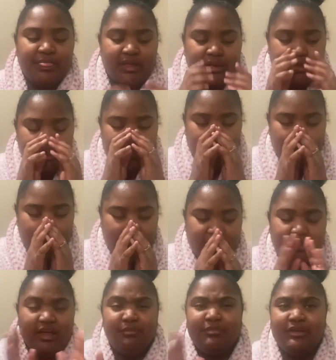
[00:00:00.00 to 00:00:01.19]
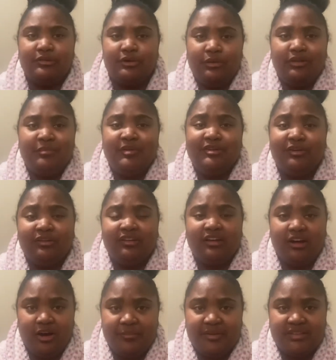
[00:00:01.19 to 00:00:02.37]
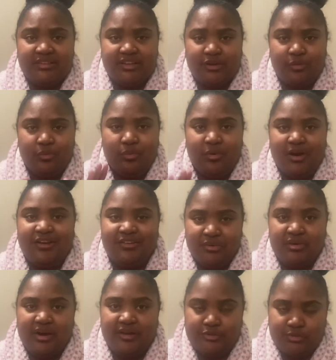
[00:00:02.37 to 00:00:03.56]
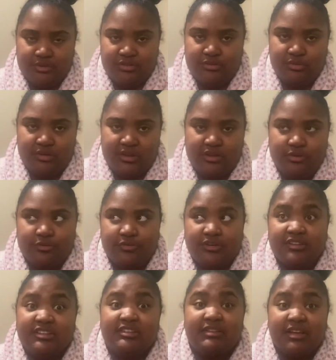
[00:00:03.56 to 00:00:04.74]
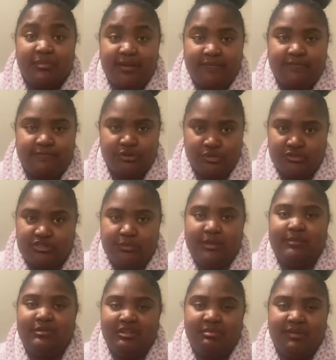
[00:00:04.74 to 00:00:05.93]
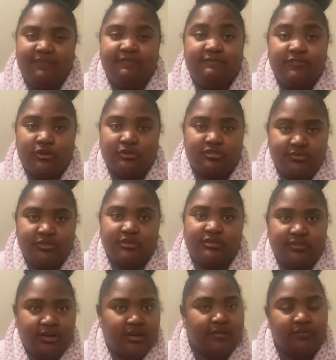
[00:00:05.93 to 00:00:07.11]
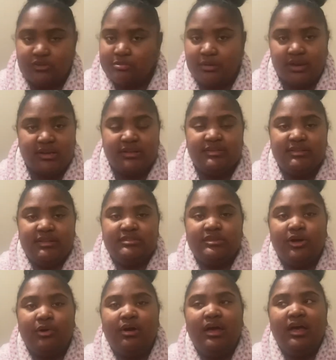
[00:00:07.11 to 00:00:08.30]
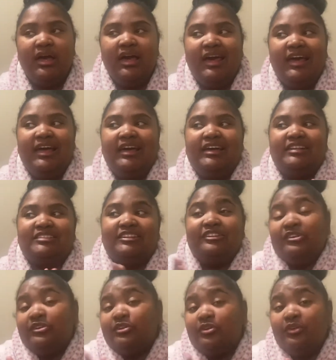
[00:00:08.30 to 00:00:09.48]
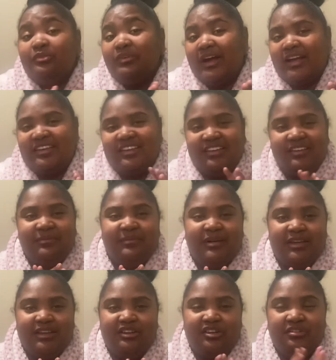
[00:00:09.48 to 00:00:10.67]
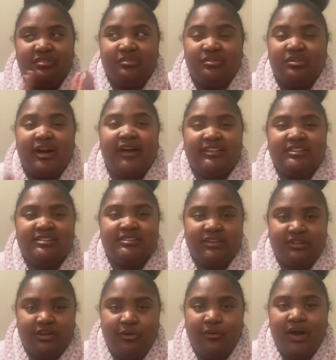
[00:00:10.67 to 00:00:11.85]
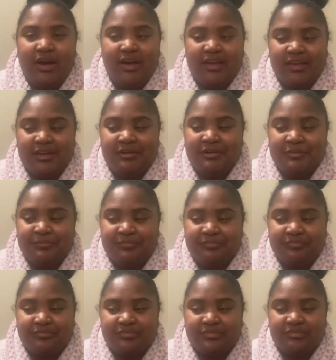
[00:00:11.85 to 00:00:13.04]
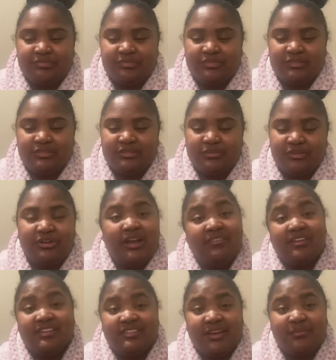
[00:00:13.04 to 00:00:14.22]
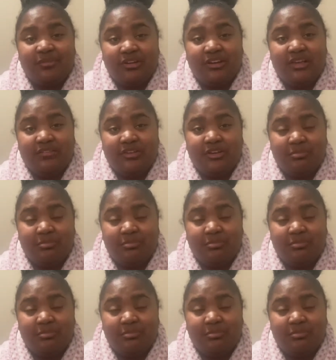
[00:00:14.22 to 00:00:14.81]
you know like let me know let me know in the comments like what you guys went through like your first this is like my first baby like my first first very first pregnancy so it's a little nerve-wracking but you know through christ you know i am we're gonna have a good time we're gonna have a good